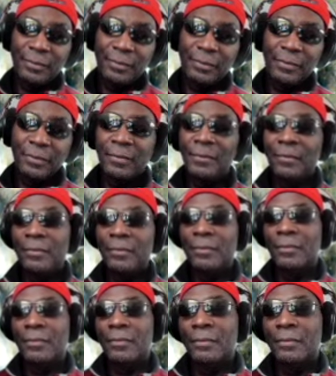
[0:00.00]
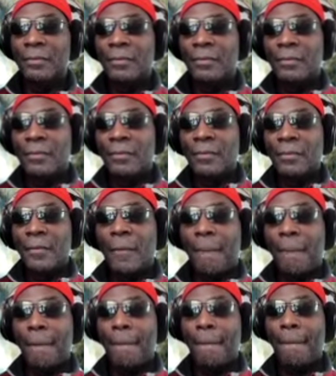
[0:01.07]

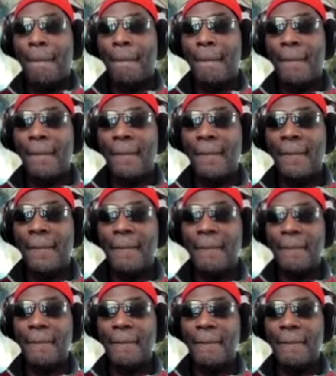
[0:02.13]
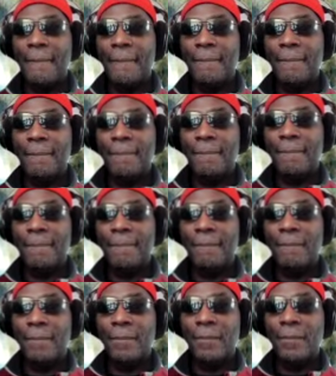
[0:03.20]

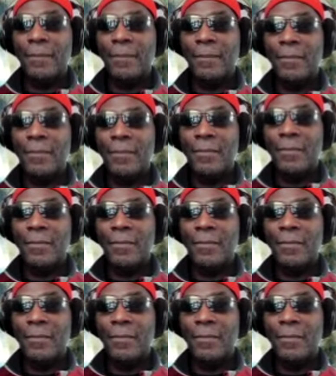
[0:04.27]
The person shown says nothing.